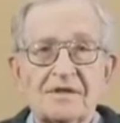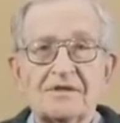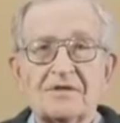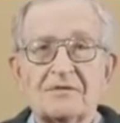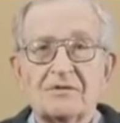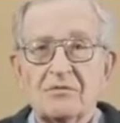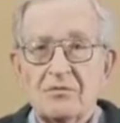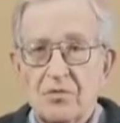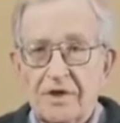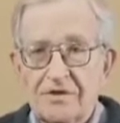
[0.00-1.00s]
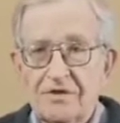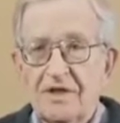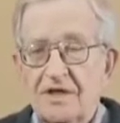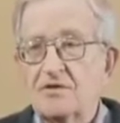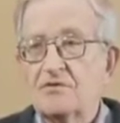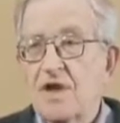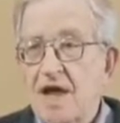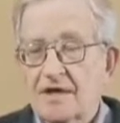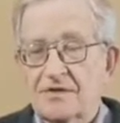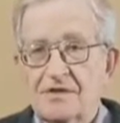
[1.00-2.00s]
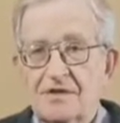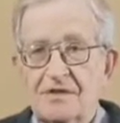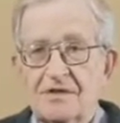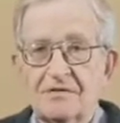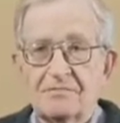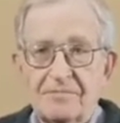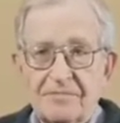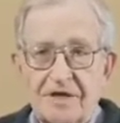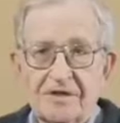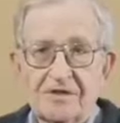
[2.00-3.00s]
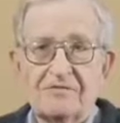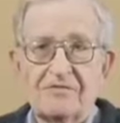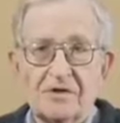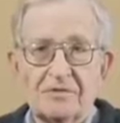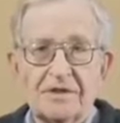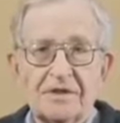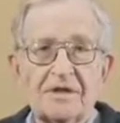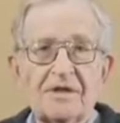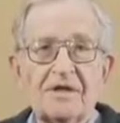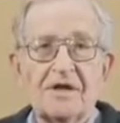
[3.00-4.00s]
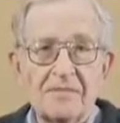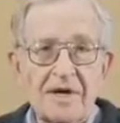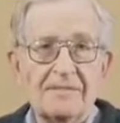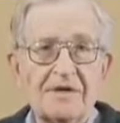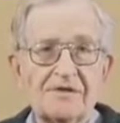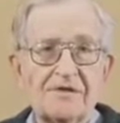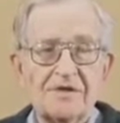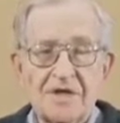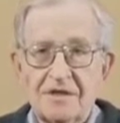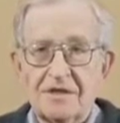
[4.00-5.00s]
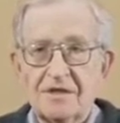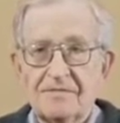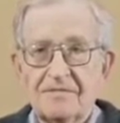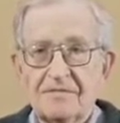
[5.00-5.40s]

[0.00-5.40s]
So what should they do next to press forward Obama's agenda,